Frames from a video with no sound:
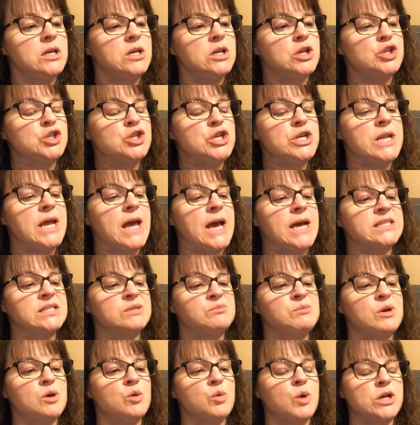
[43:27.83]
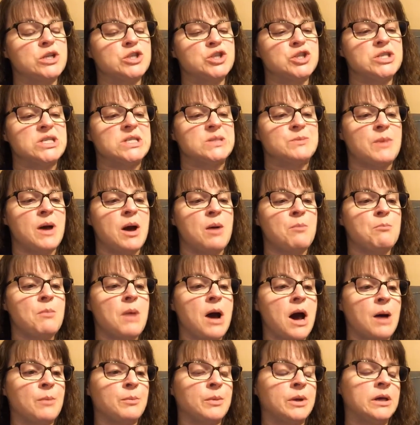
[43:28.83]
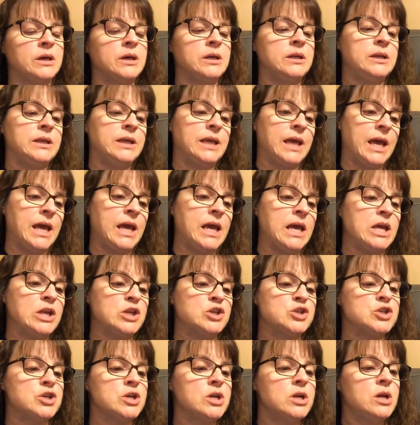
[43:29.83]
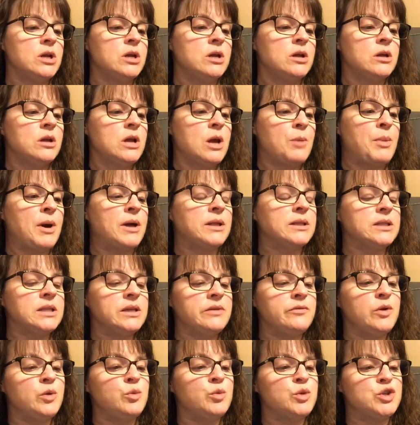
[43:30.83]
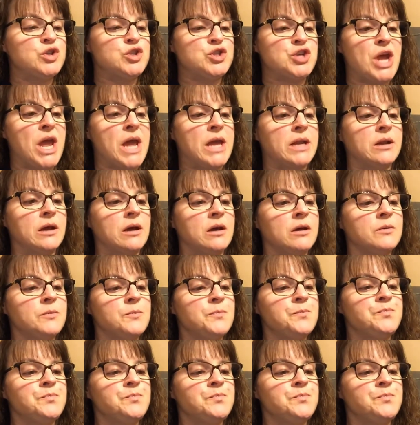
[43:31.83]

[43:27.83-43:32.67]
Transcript: She'd ask me questions about Mama and Gage, about living with Jana,